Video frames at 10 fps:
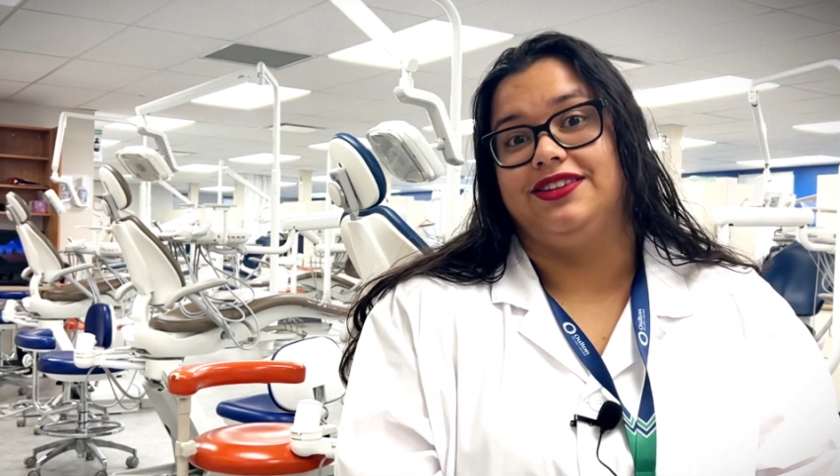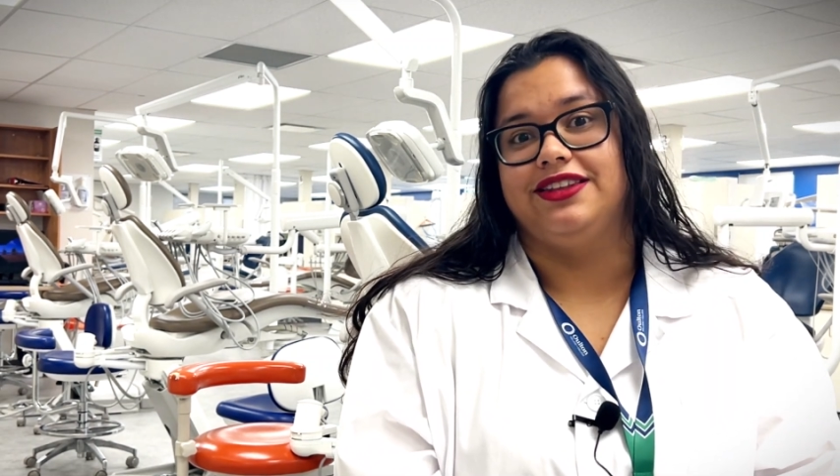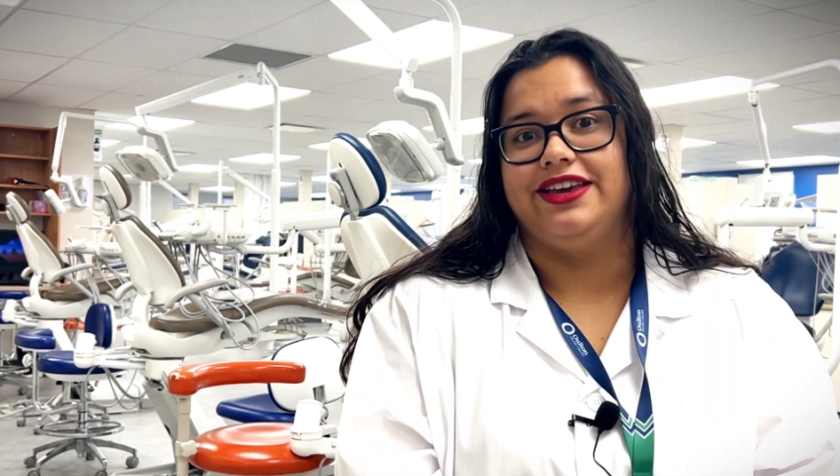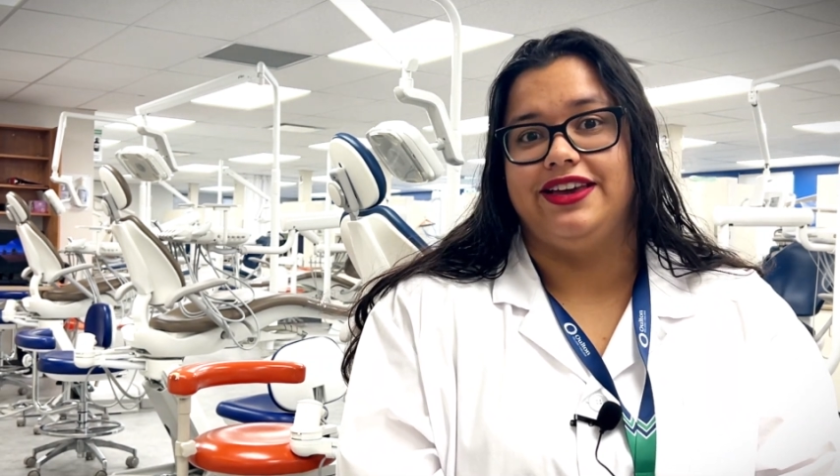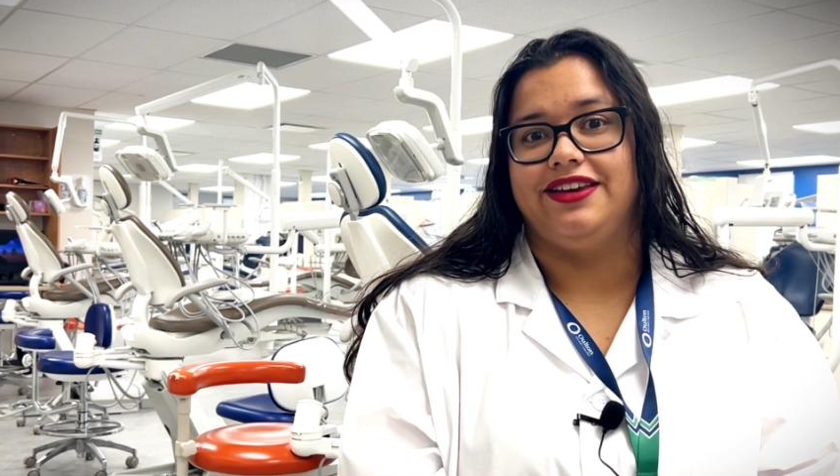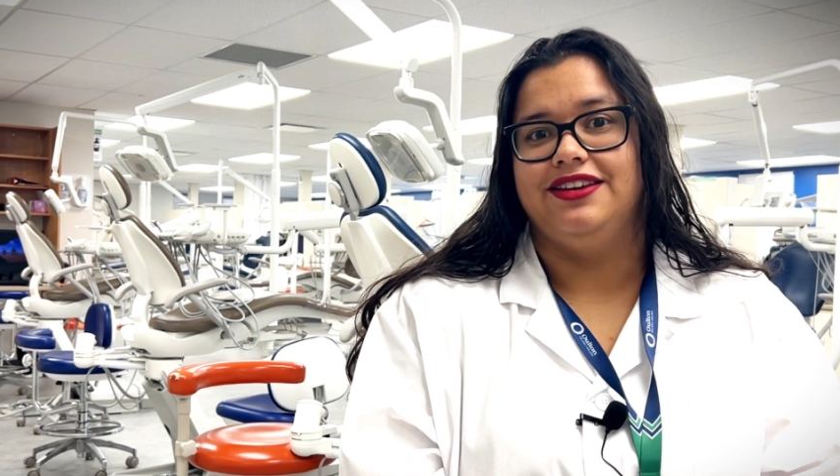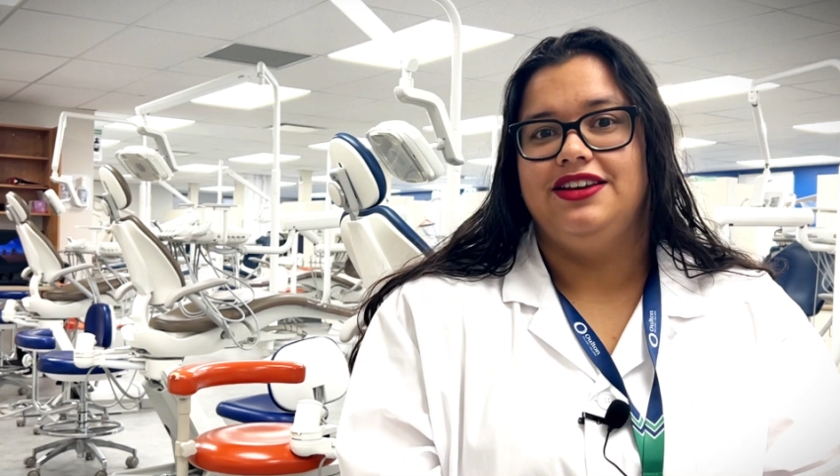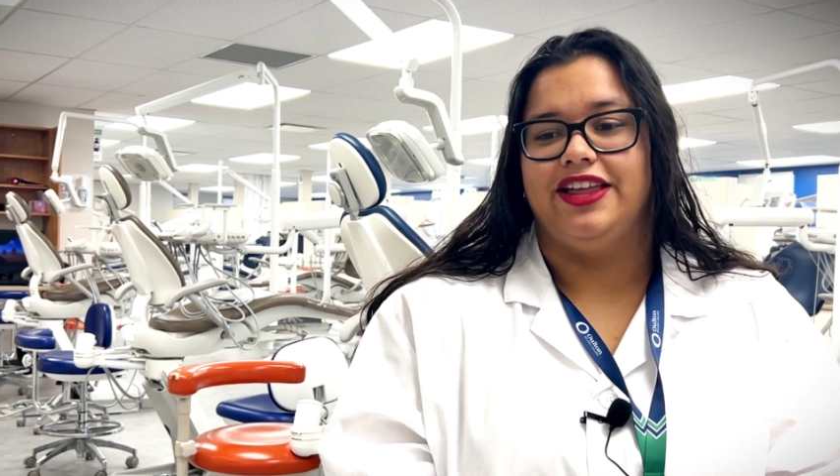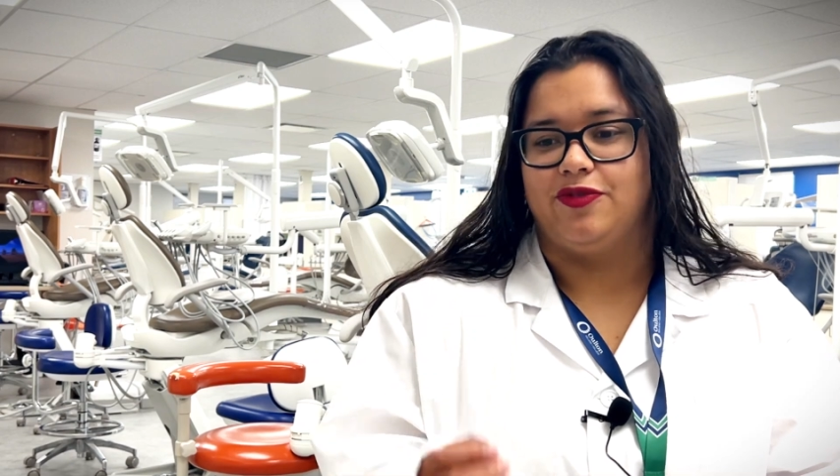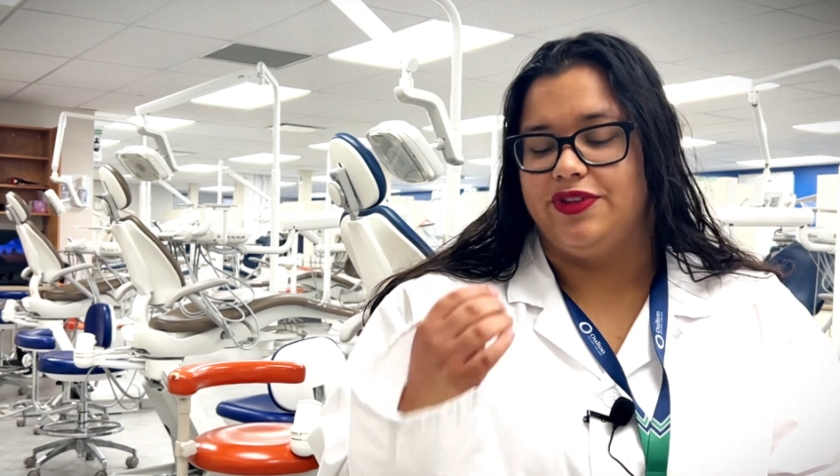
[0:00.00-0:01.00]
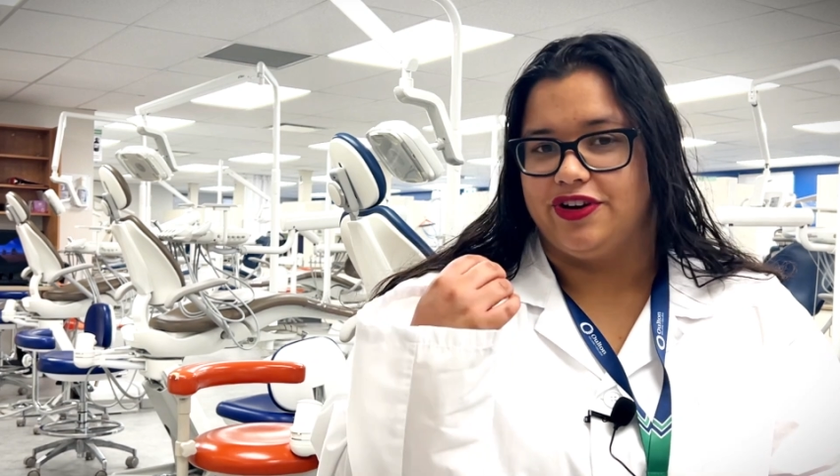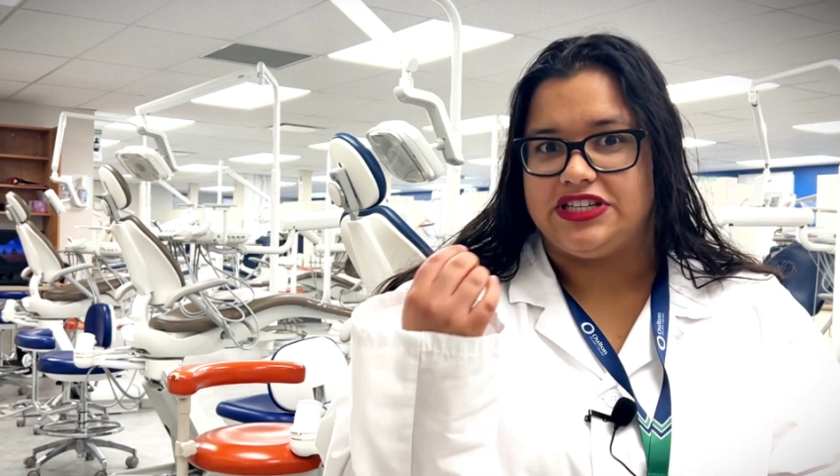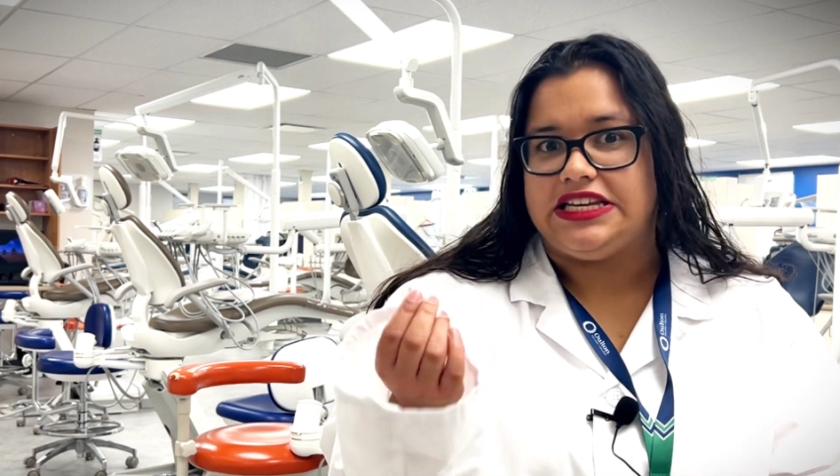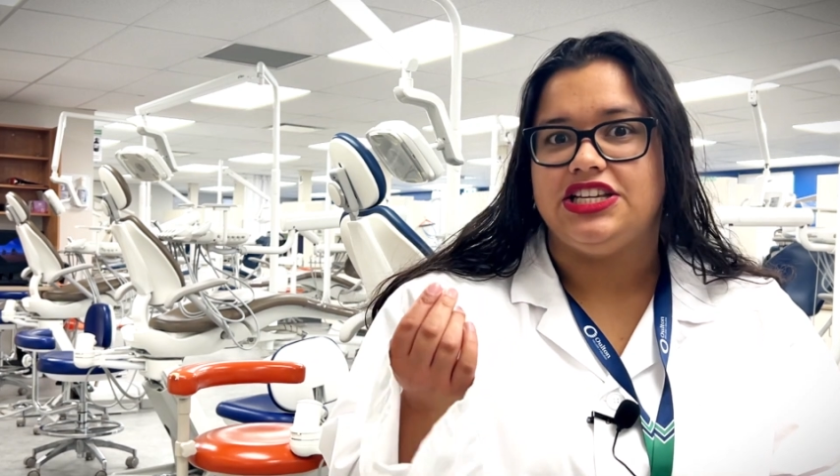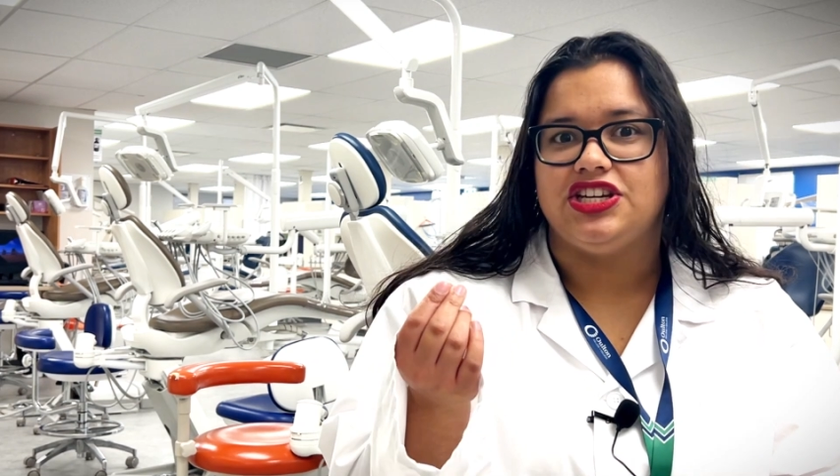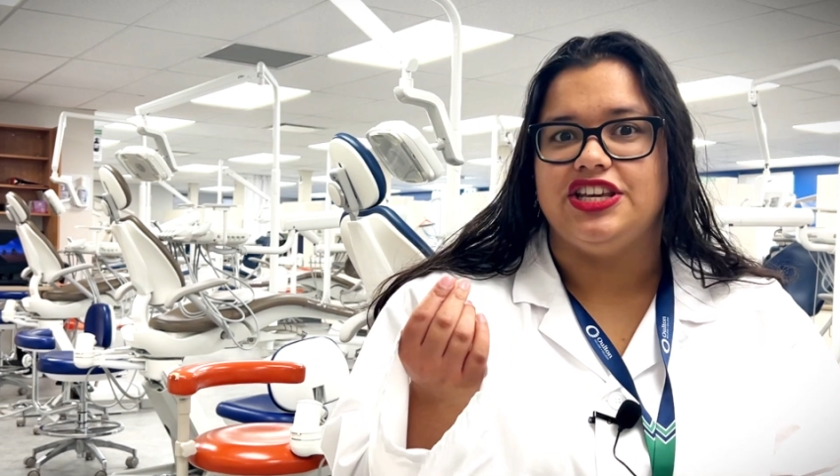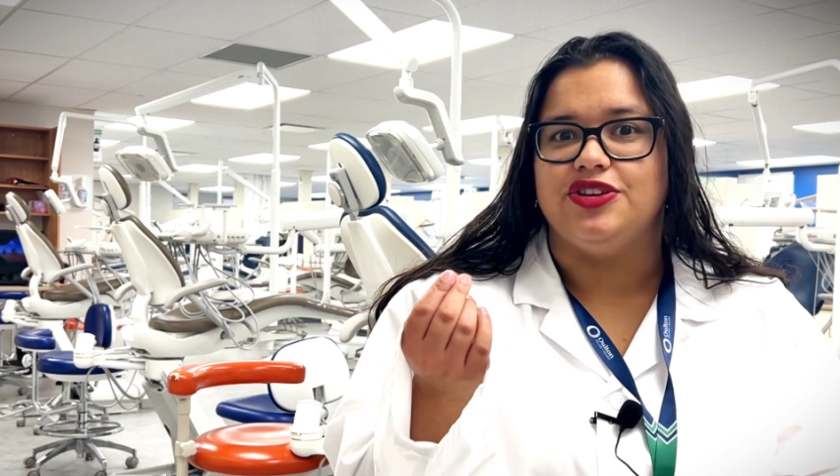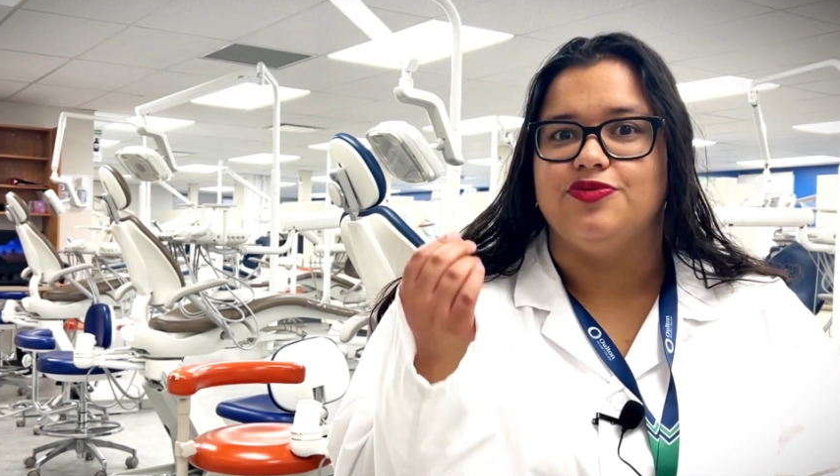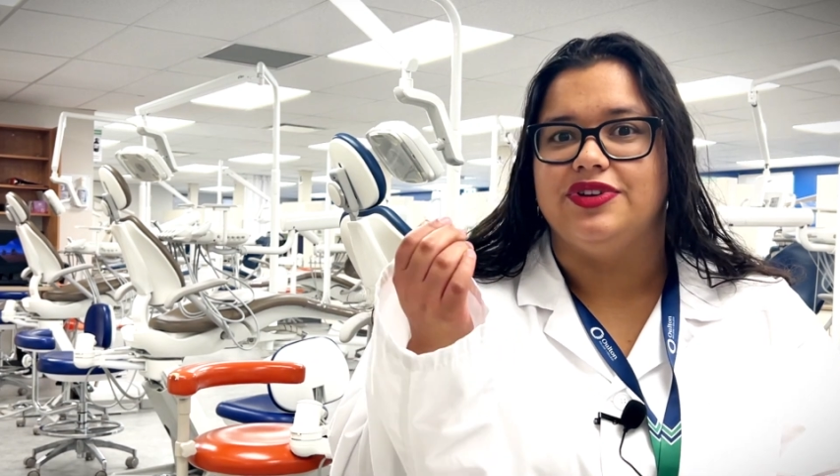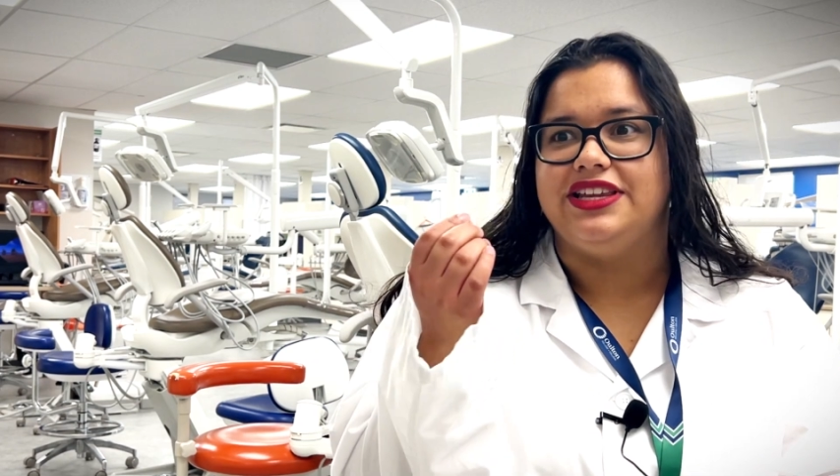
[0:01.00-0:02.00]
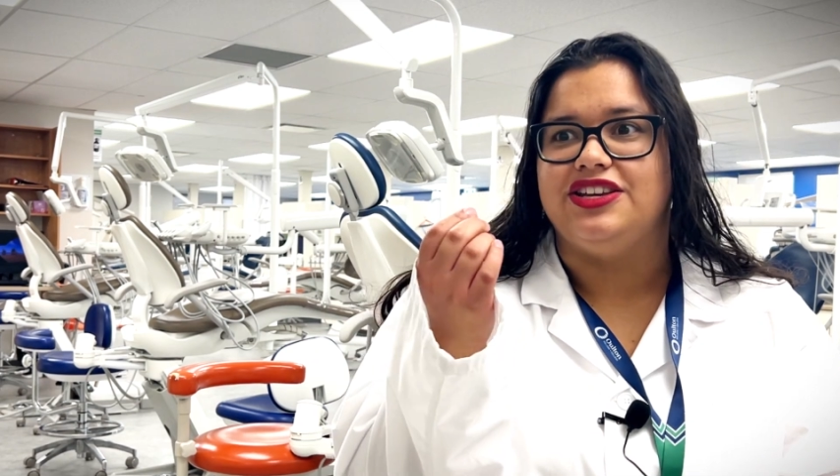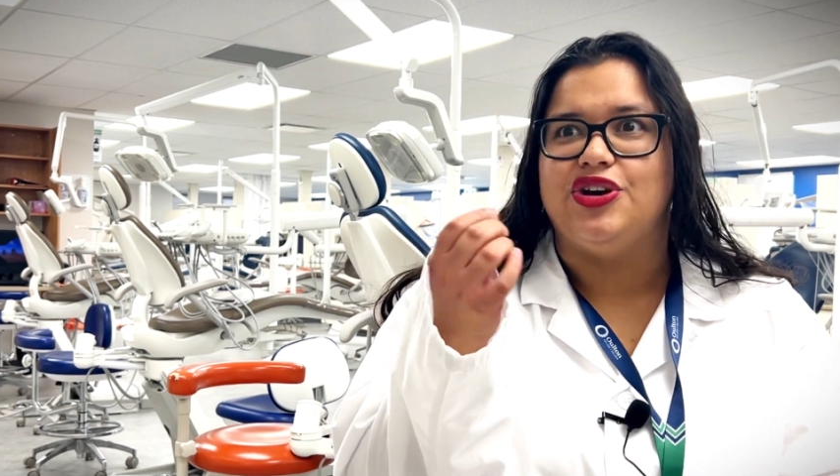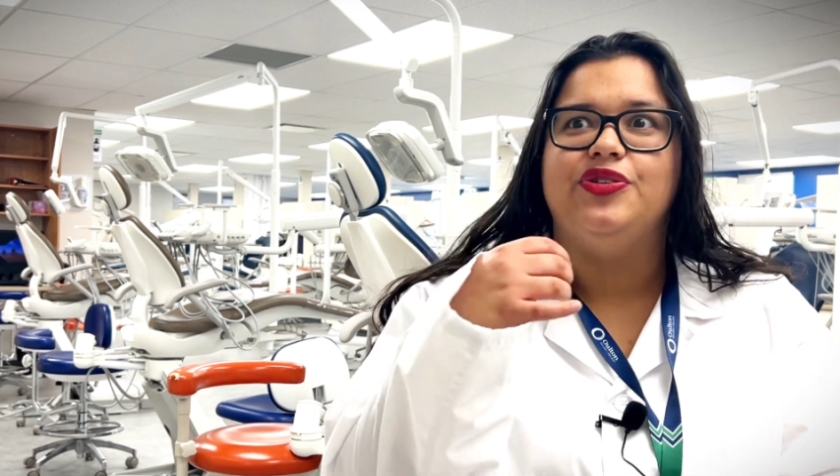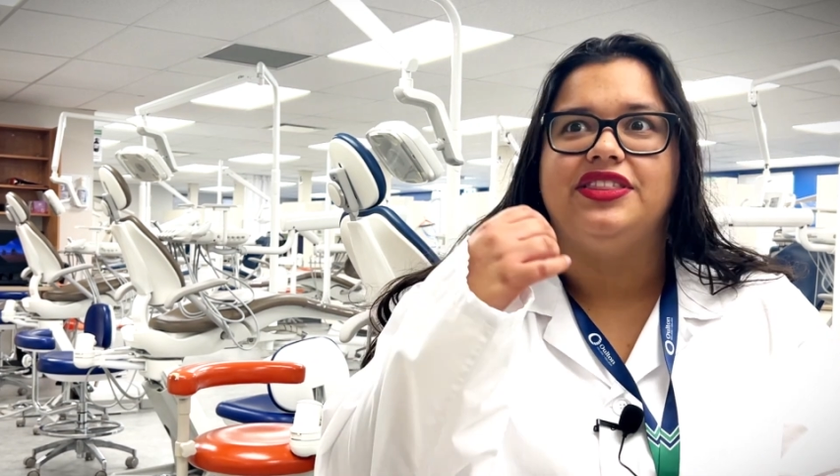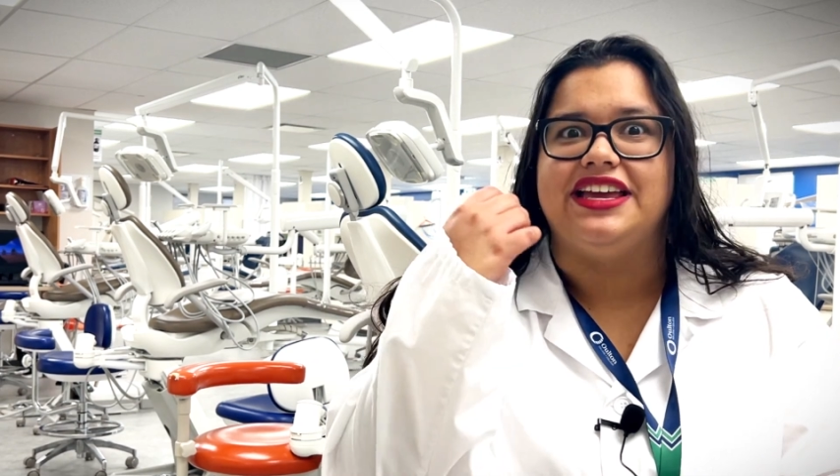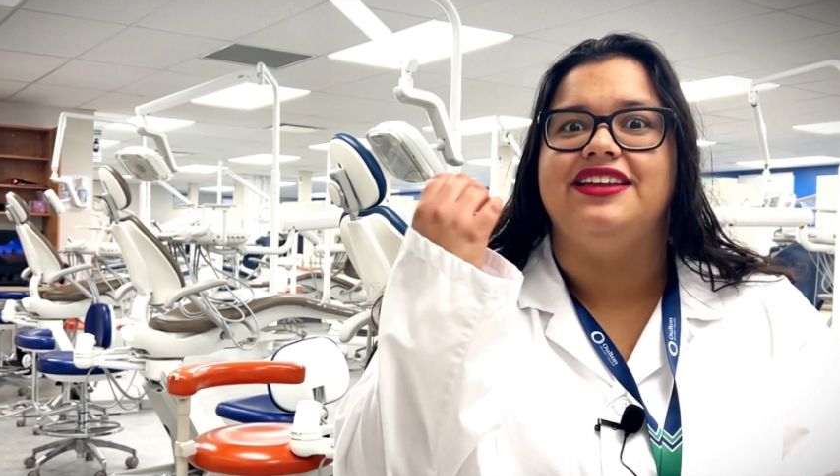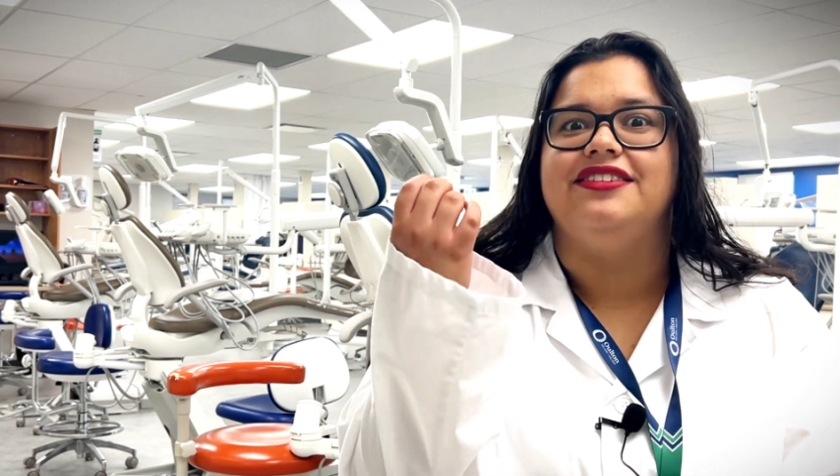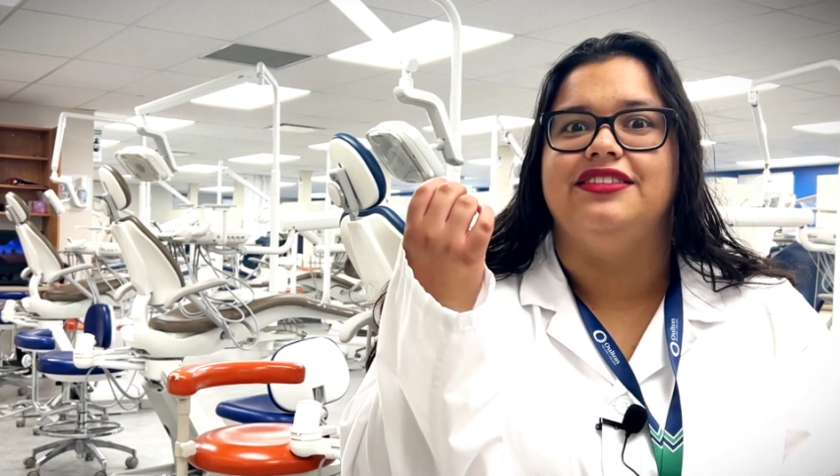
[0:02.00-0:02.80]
They, like, when they're teaching, you really know that they,